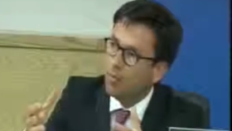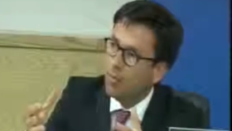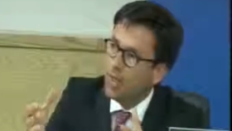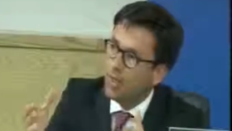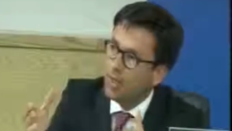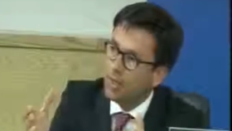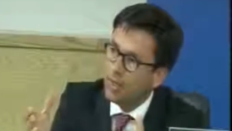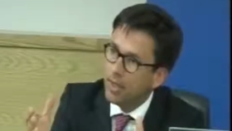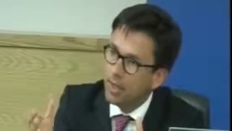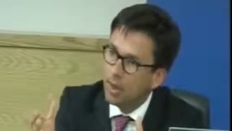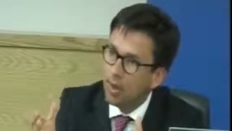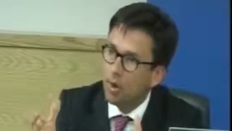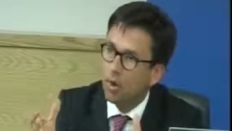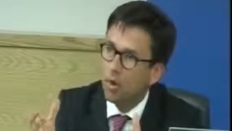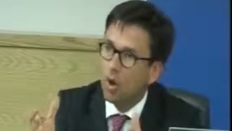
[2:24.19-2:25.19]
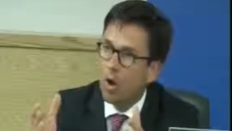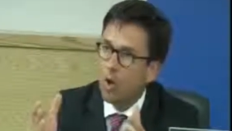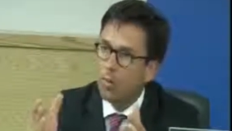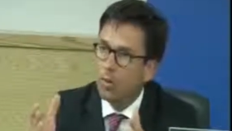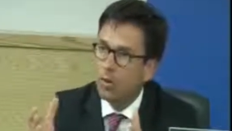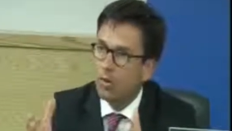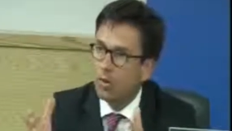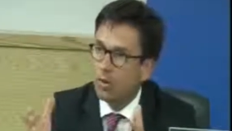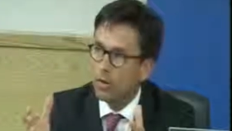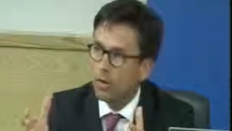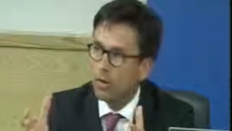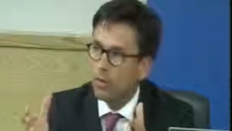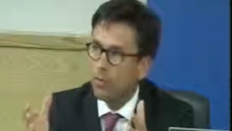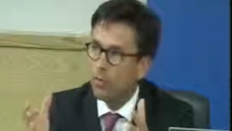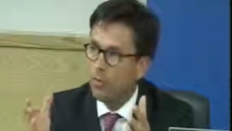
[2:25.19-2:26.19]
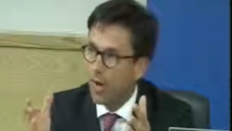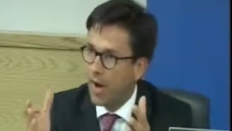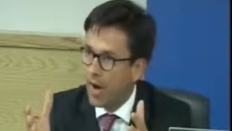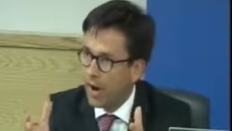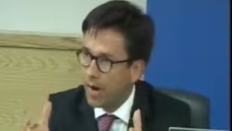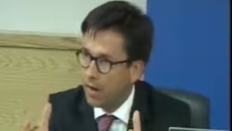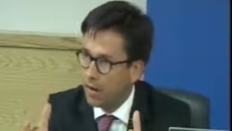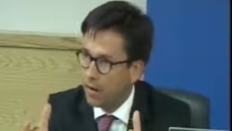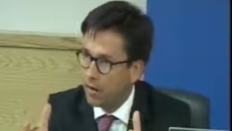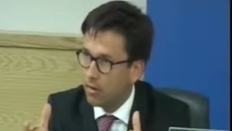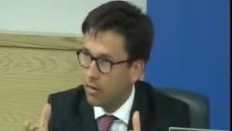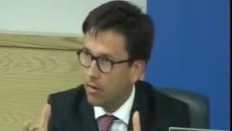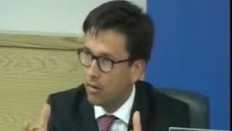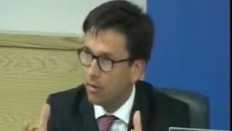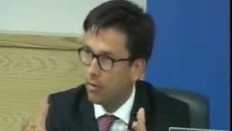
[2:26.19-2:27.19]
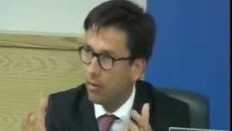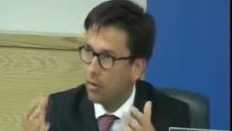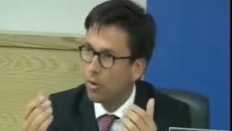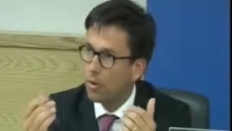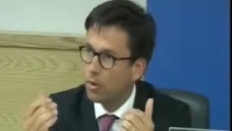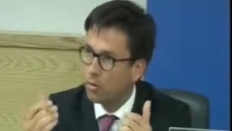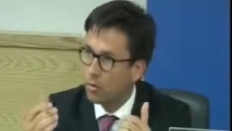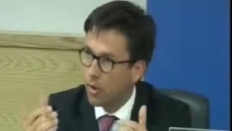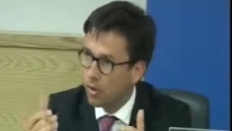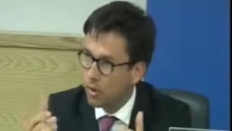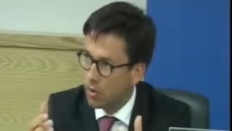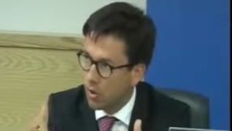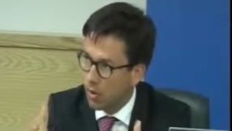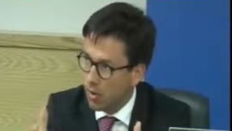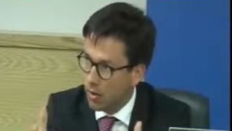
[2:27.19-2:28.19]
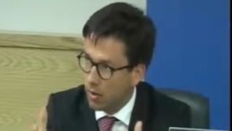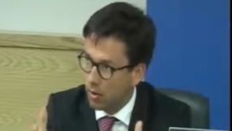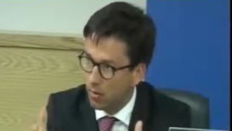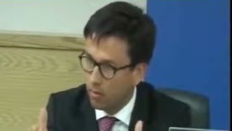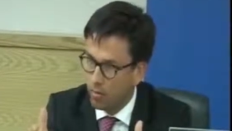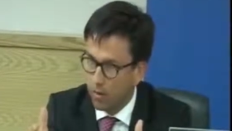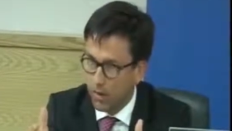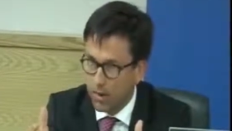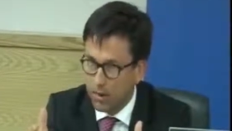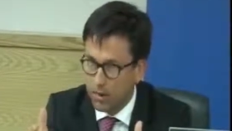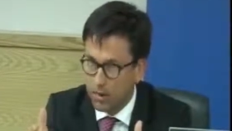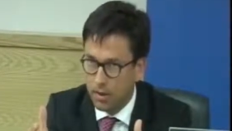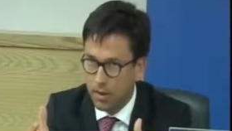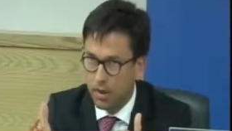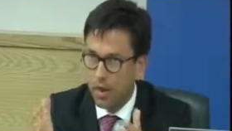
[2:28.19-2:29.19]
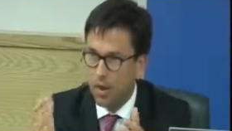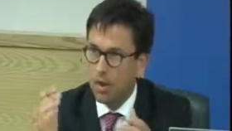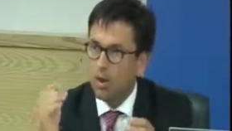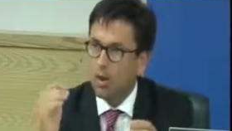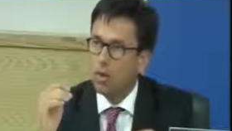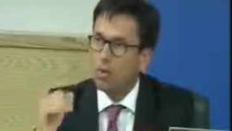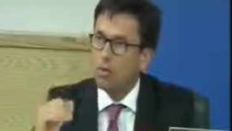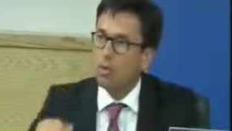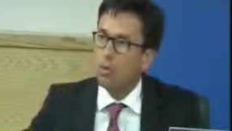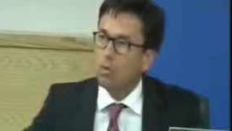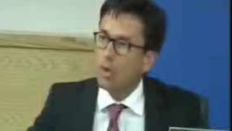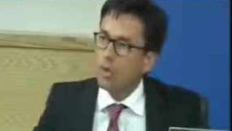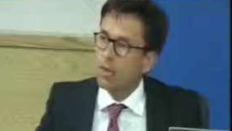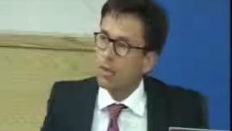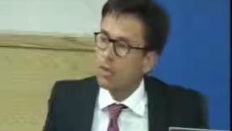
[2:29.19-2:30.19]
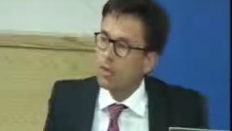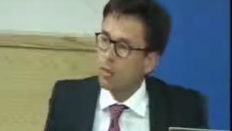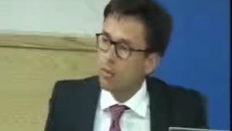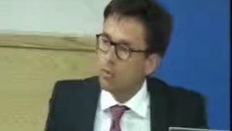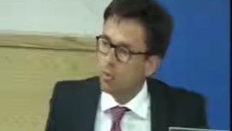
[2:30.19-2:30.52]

building a common pie for us to enjoy, right? You know what?